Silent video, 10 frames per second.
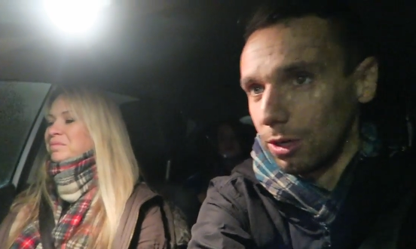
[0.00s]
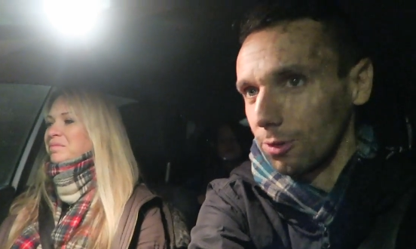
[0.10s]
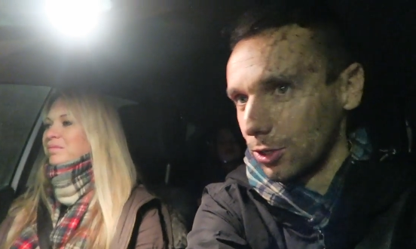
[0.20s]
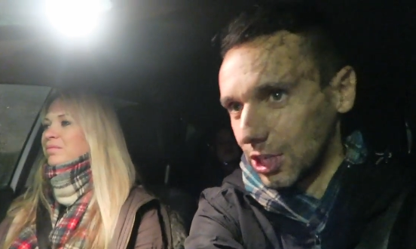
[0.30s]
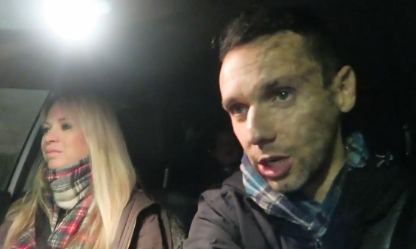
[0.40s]
Speaker 1: well,
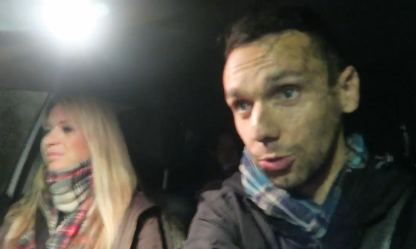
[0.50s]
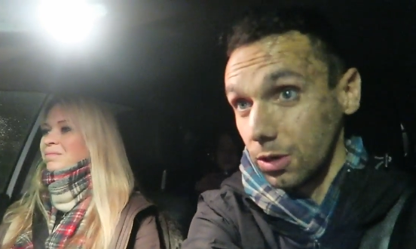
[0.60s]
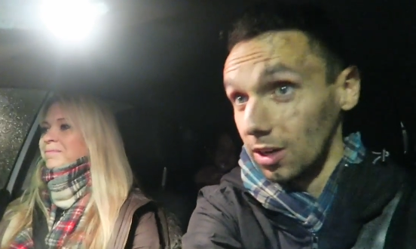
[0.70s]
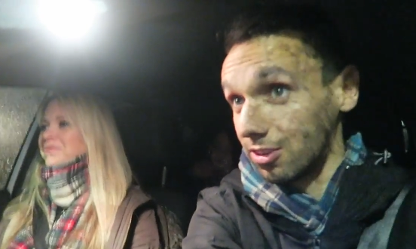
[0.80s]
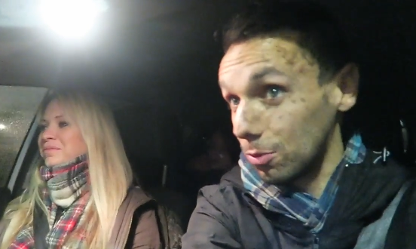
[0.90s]
it's not
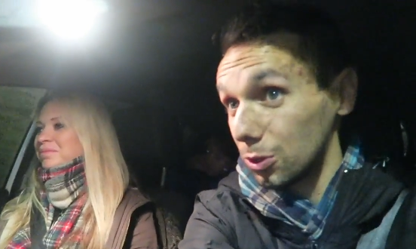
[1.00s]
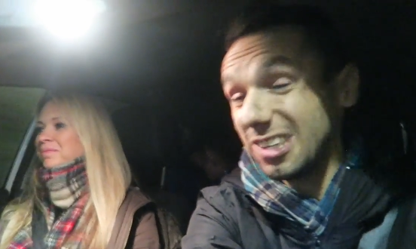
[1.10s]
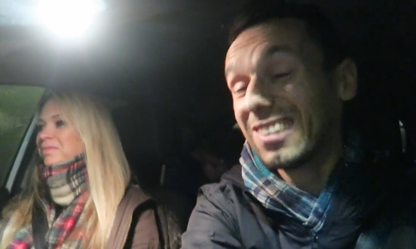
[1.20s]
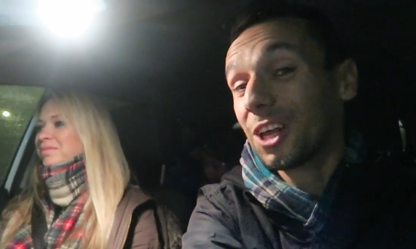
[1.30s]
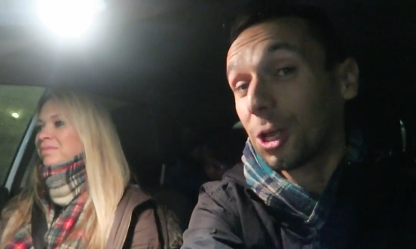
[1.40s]
January. And they said, well,
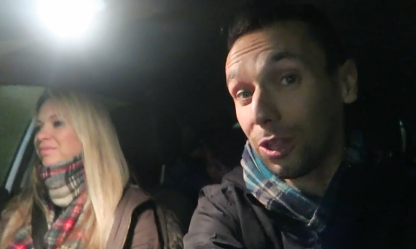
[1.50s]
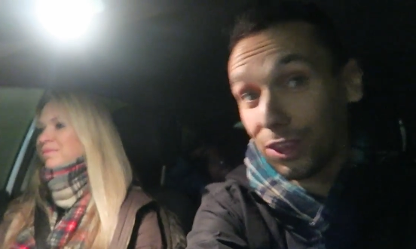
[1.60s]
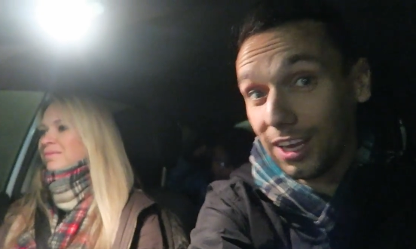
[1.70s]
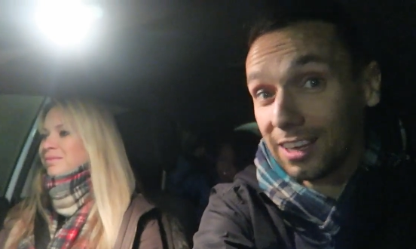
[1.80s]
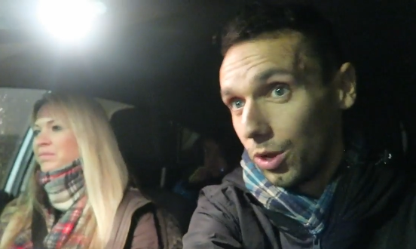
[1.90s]
this is the
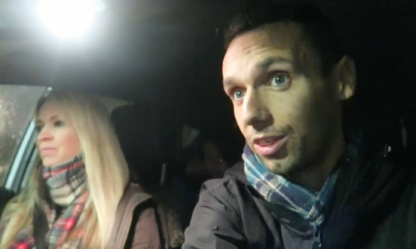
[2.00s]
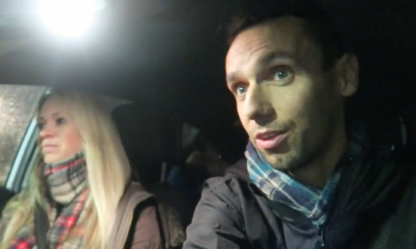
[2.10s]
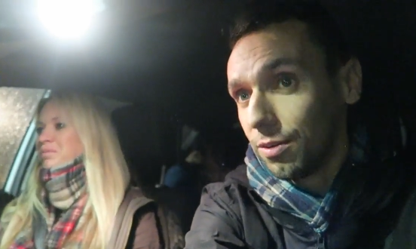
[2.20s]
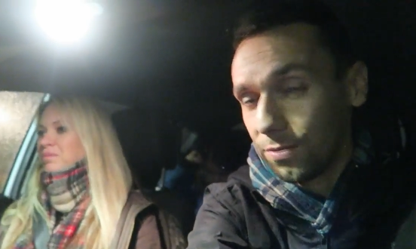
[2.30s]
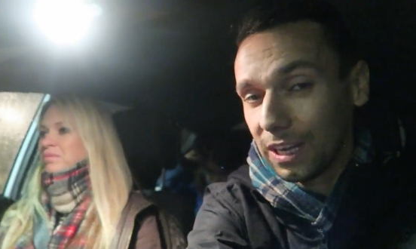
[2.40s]
good thing with
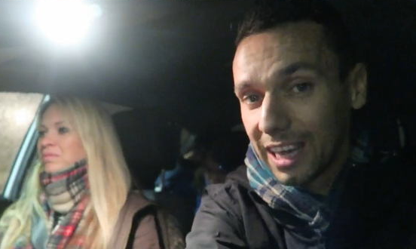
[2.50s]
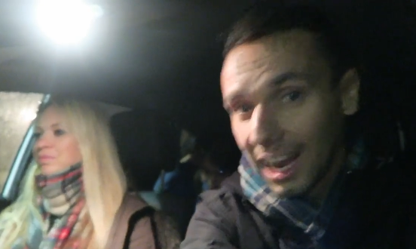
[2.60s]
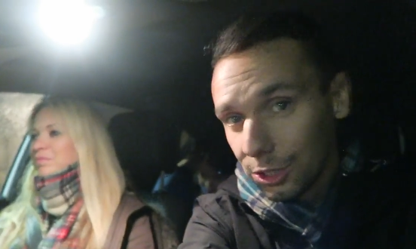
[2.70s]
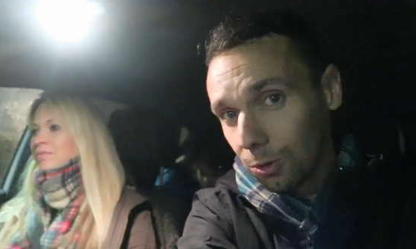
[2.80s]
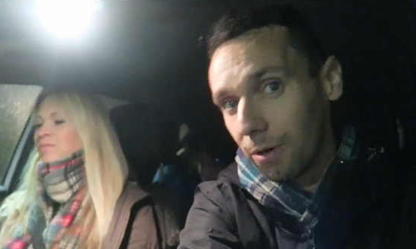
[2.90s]

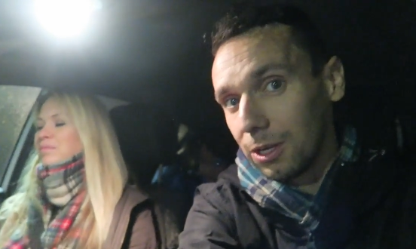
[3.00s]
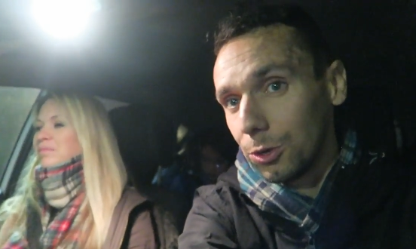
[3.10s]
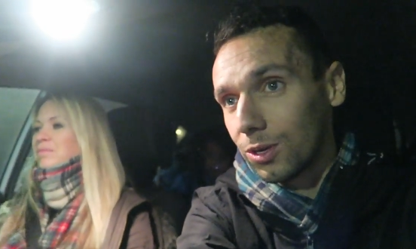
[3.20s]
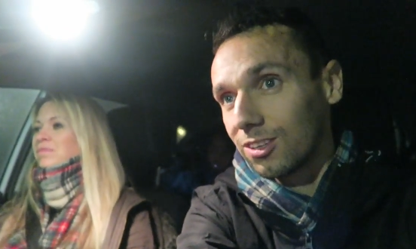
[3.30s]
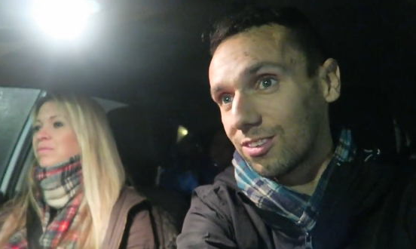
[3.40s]
Veganuary,
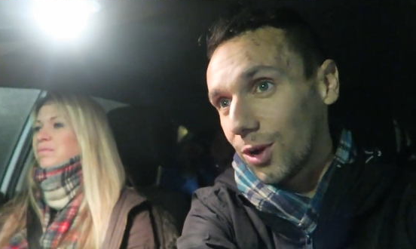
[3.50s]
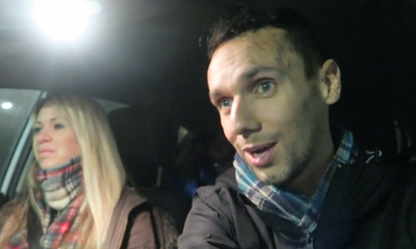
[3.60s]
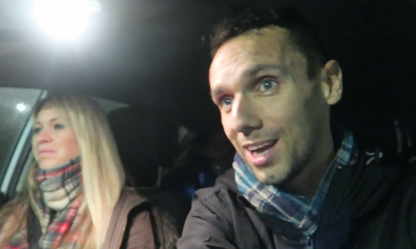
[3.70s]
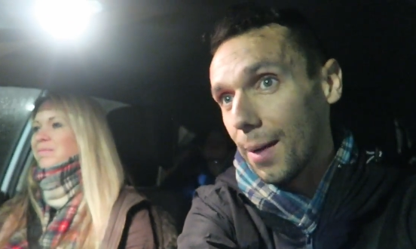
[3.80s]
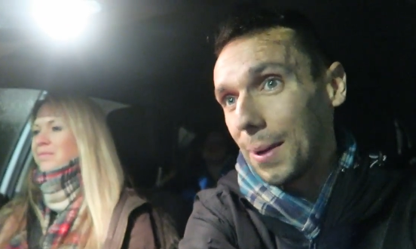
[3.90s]
you can
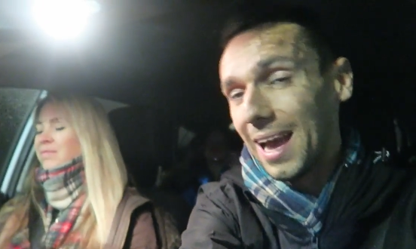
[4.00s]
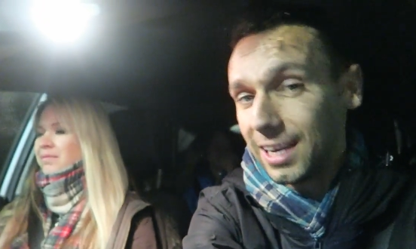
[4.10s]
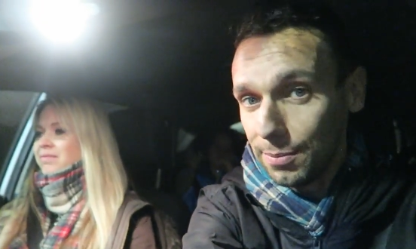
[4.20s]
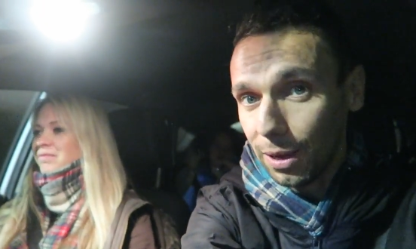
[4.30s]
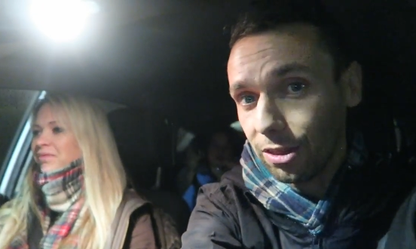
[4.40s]
sign up
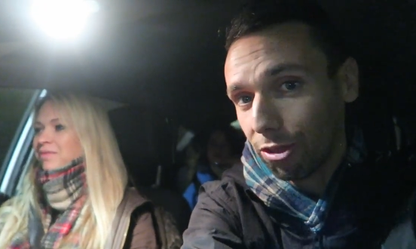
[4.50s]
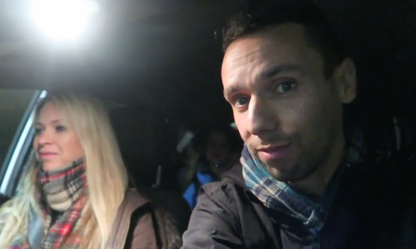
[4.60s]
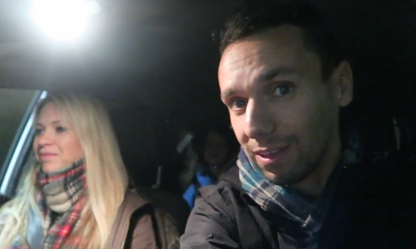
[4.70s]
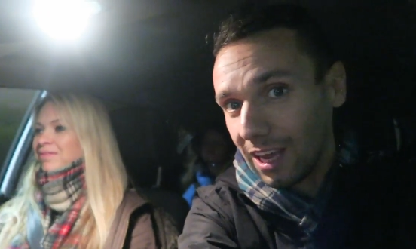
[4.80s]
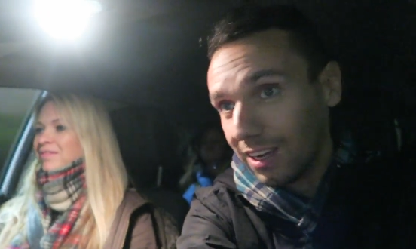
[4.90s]
any month
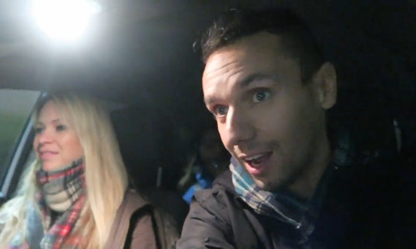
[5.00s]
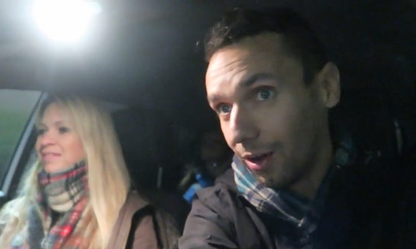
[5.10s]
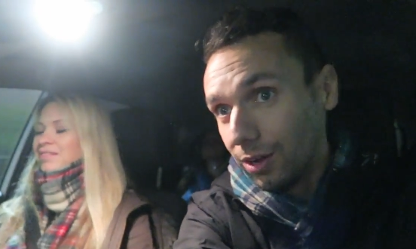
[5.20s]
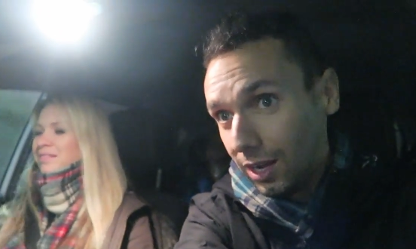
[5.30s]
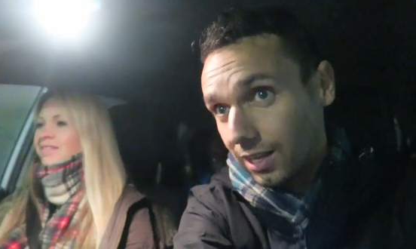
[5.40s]
of the year now.